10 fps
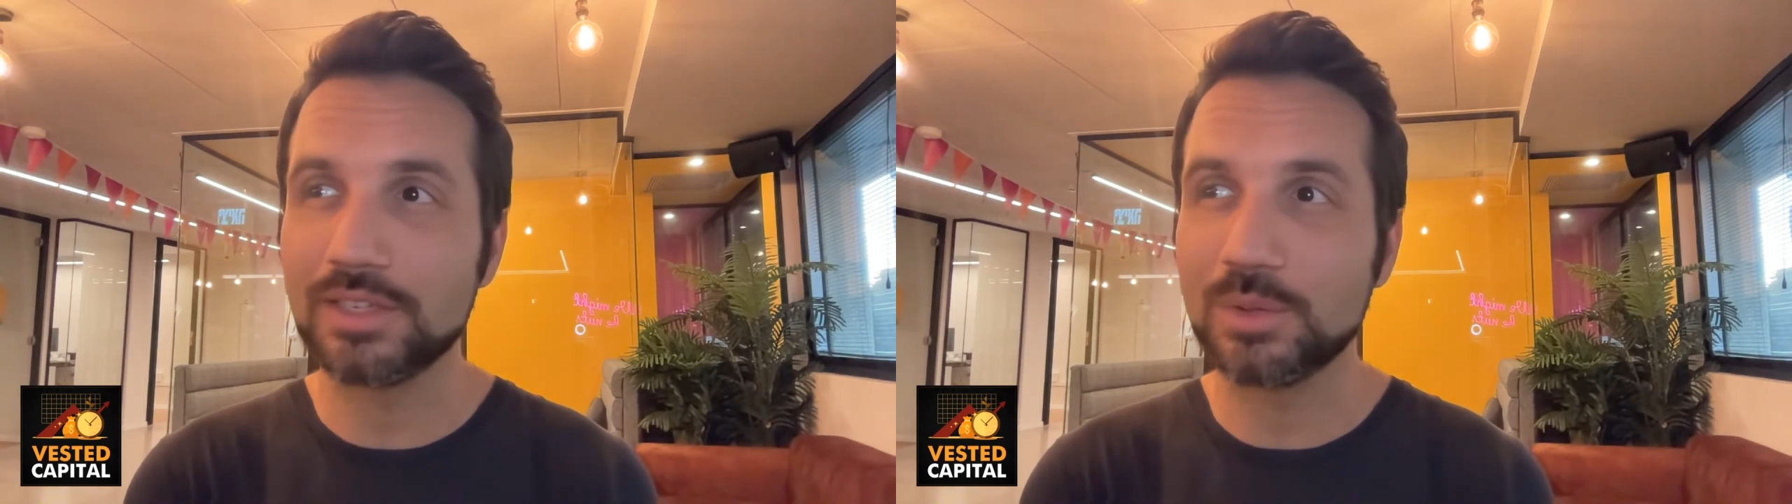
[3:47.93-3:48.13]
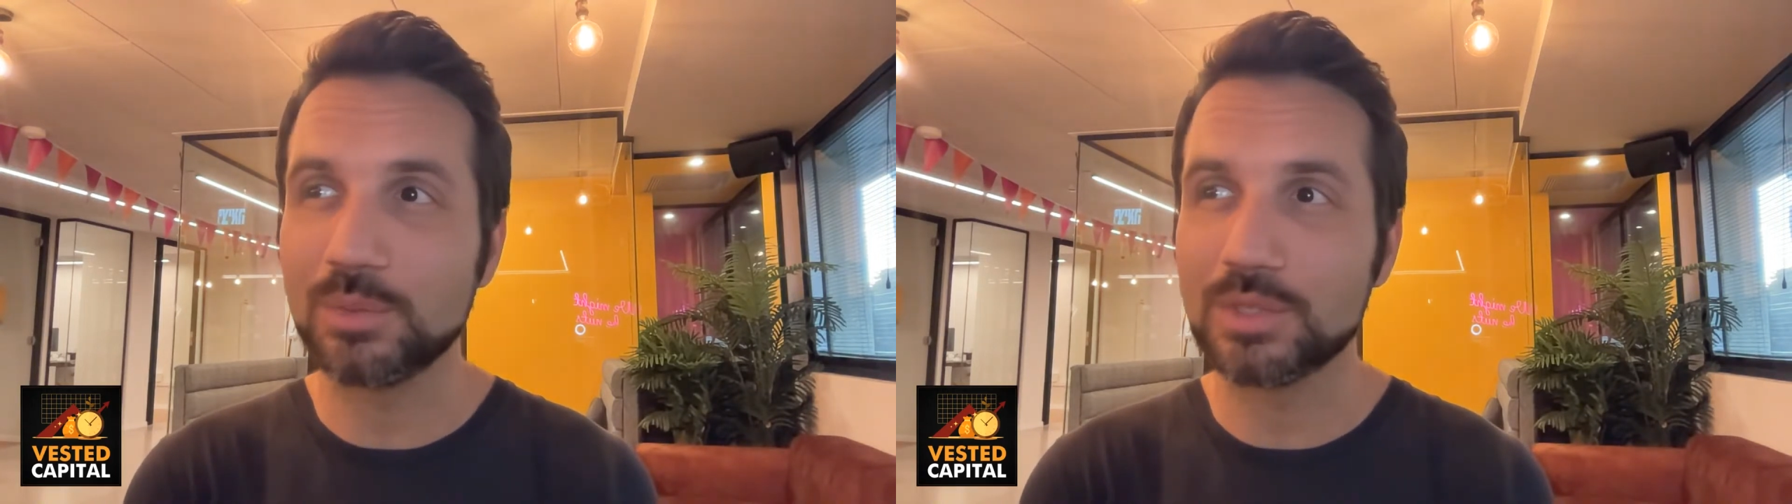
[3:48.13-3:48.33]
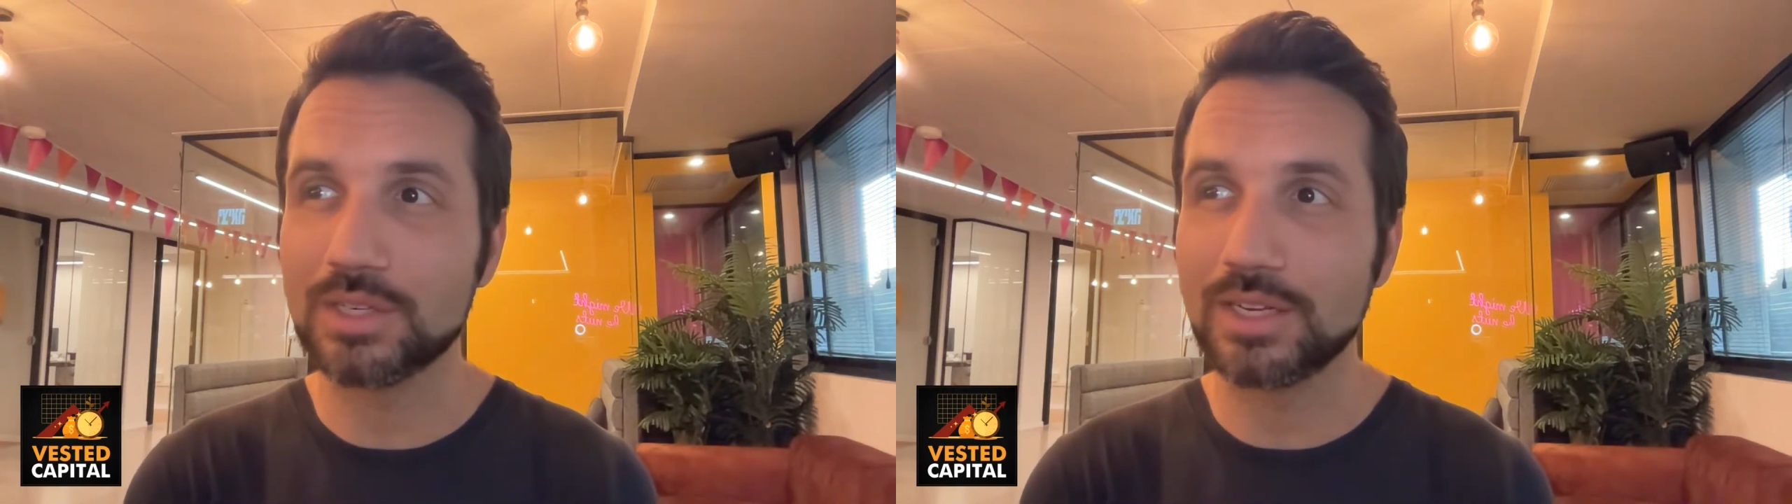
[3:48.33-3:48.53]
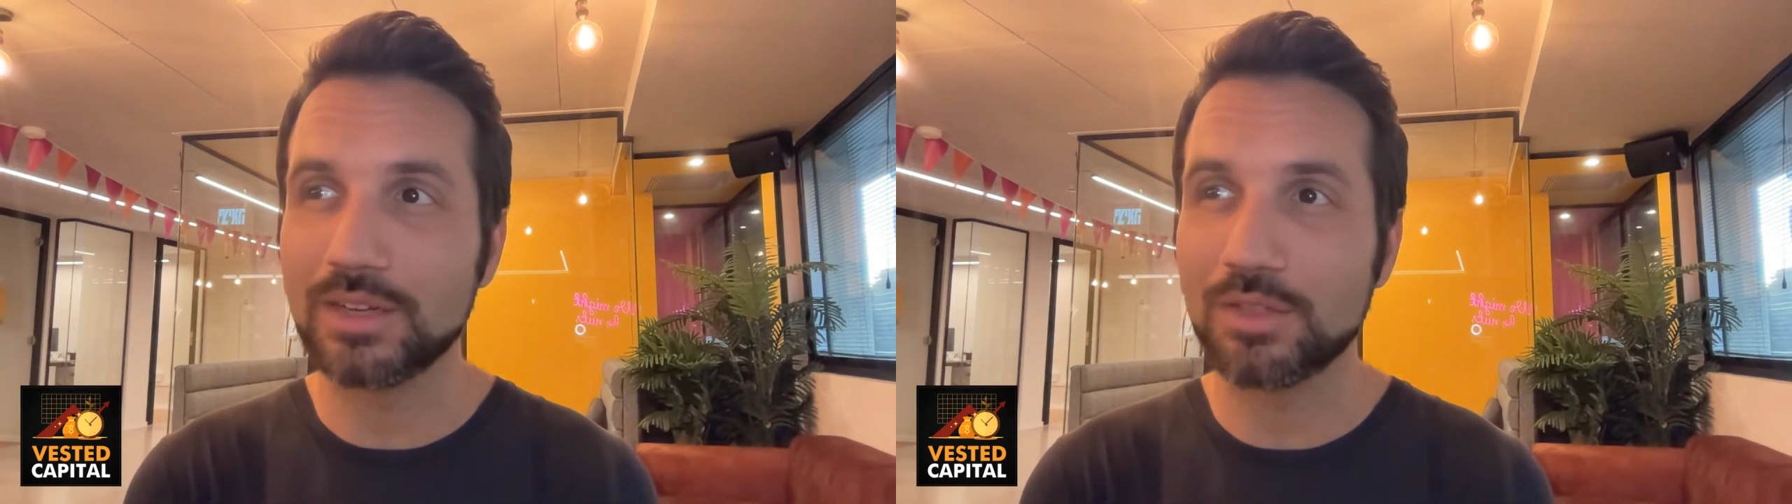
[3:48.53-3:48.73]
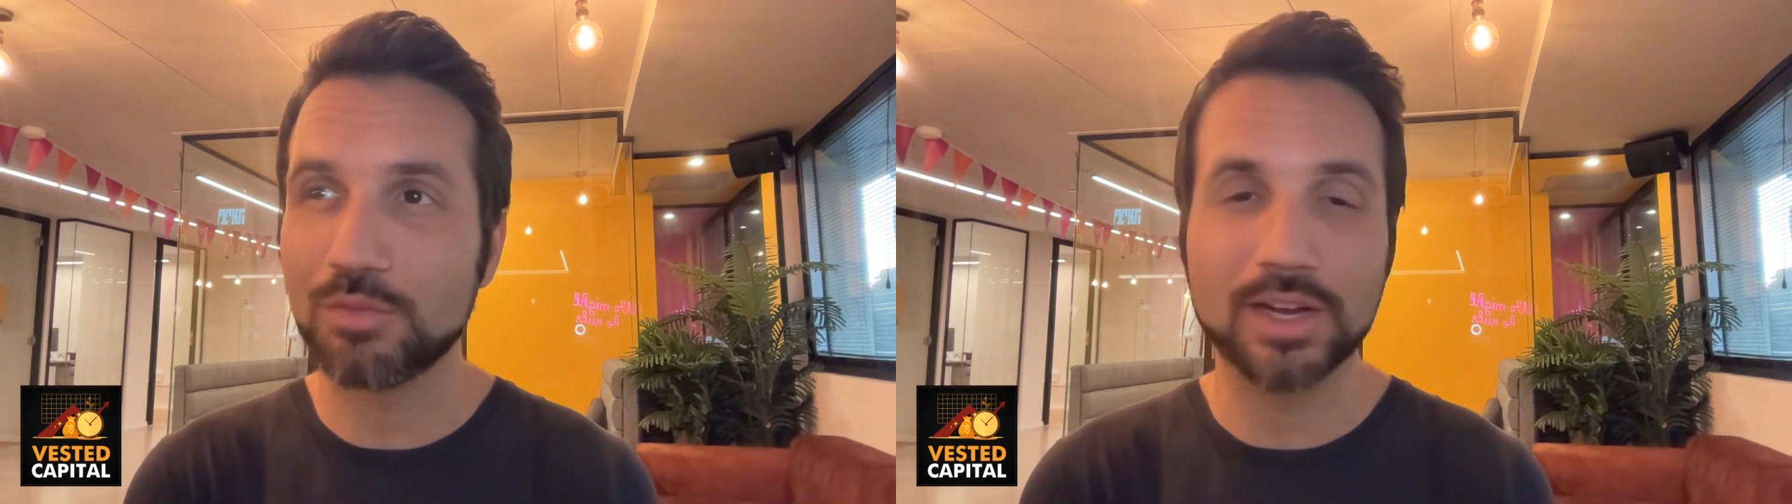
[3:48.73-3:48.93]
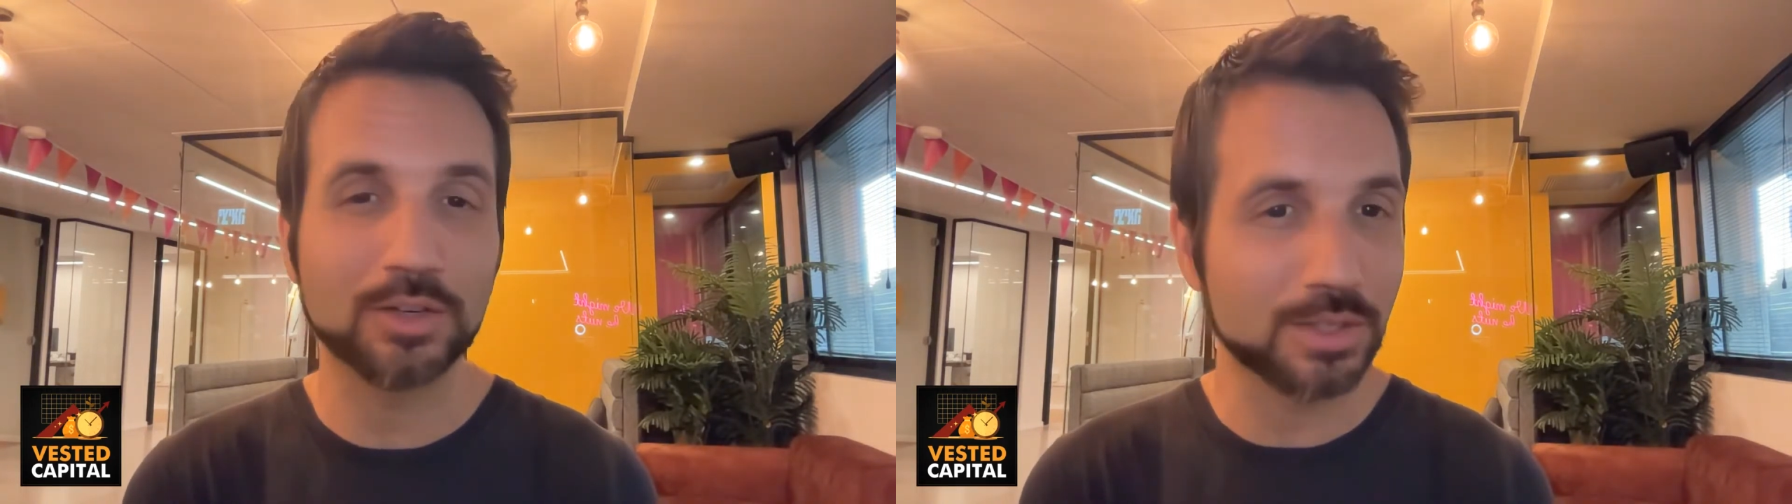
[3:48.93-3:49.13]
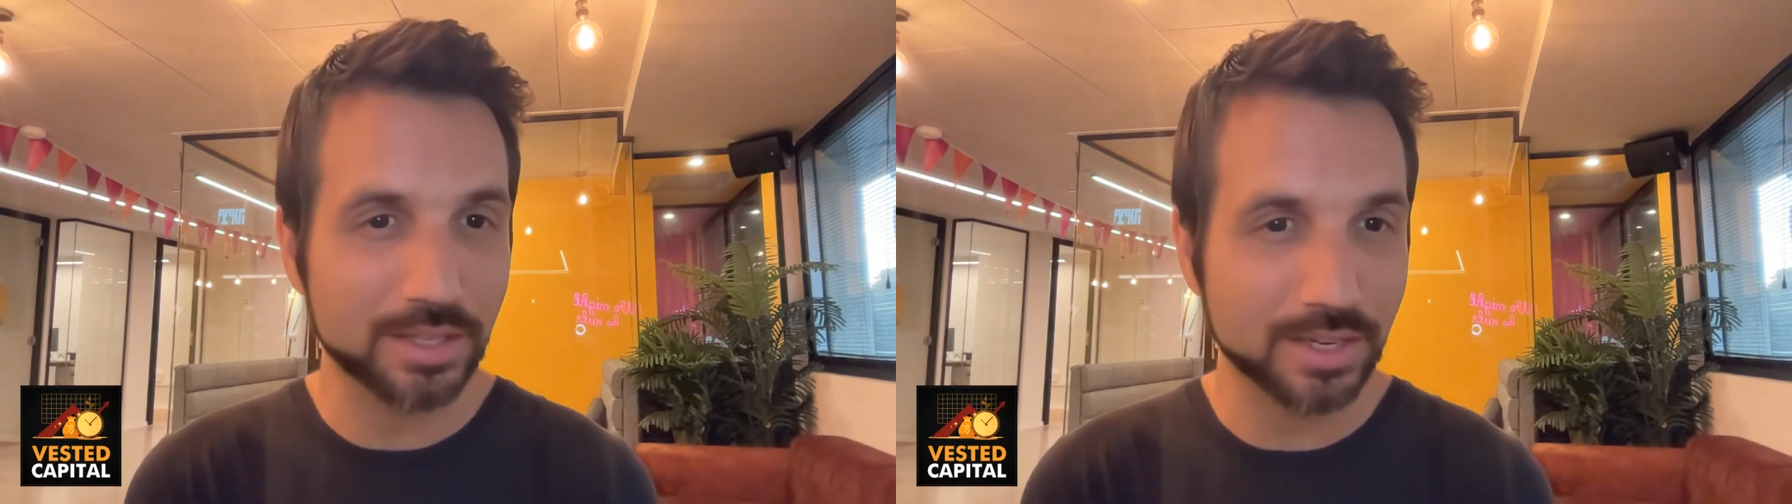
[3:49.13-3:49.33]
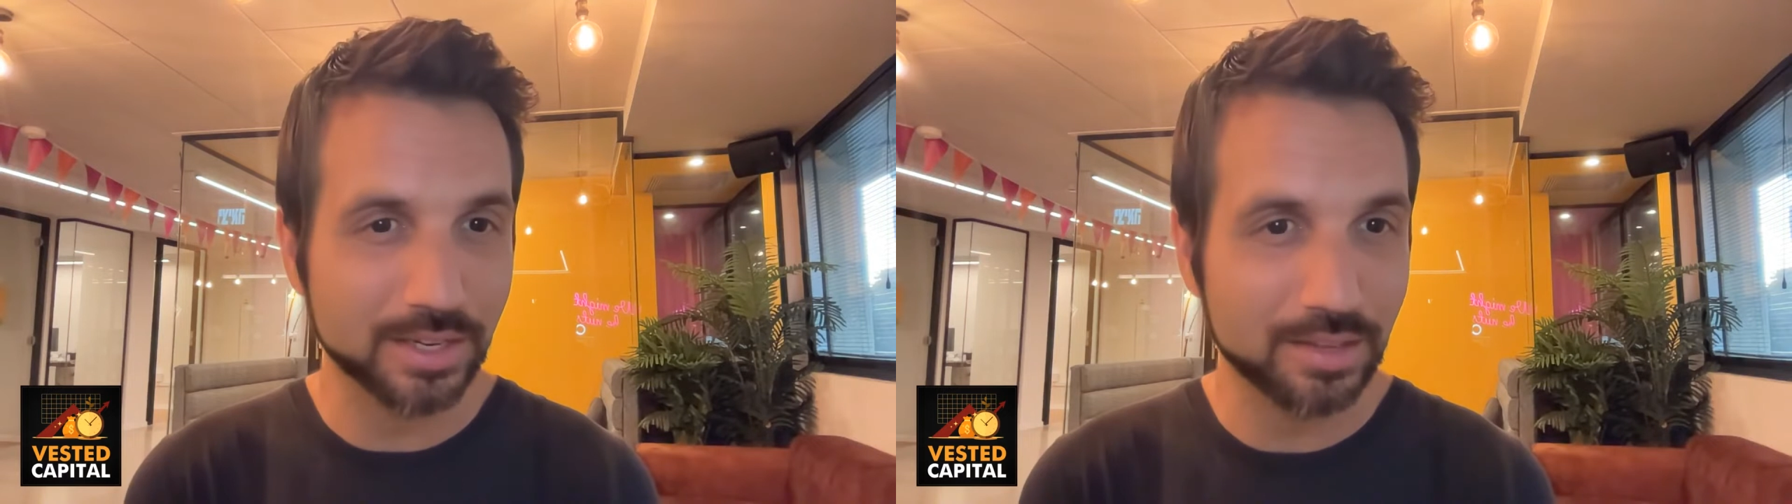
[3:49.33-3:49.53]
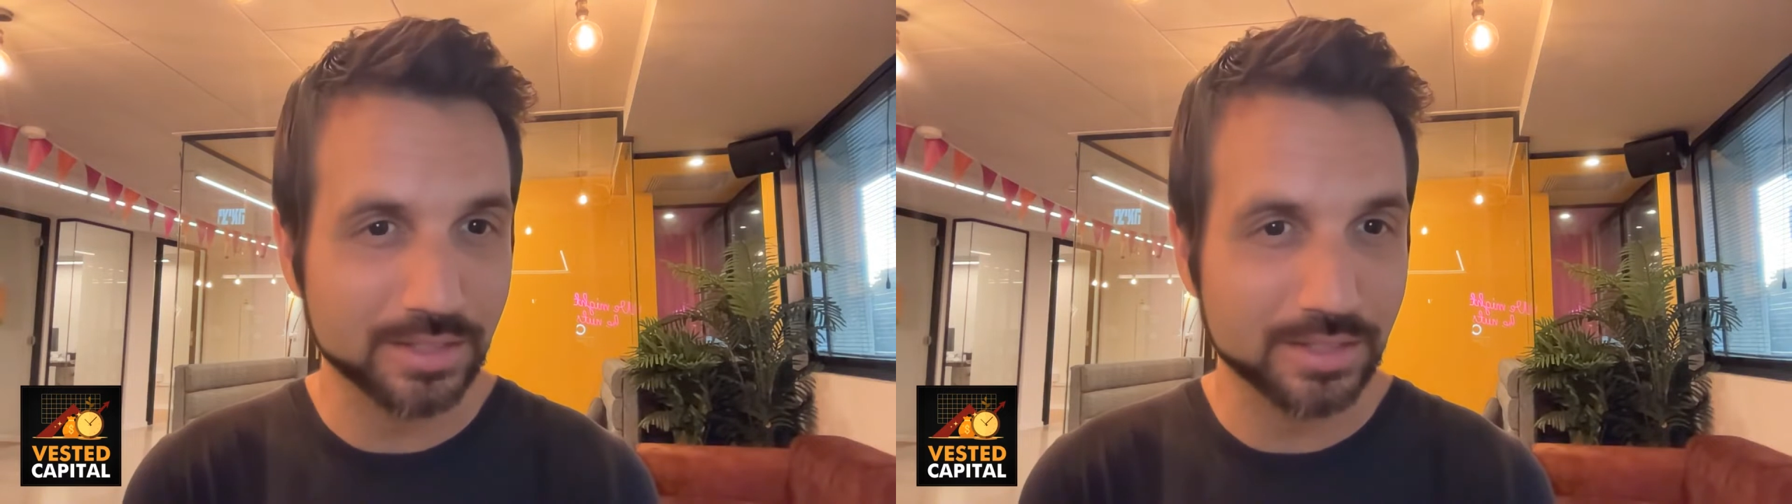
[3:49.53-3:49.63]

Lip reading: It was like 300K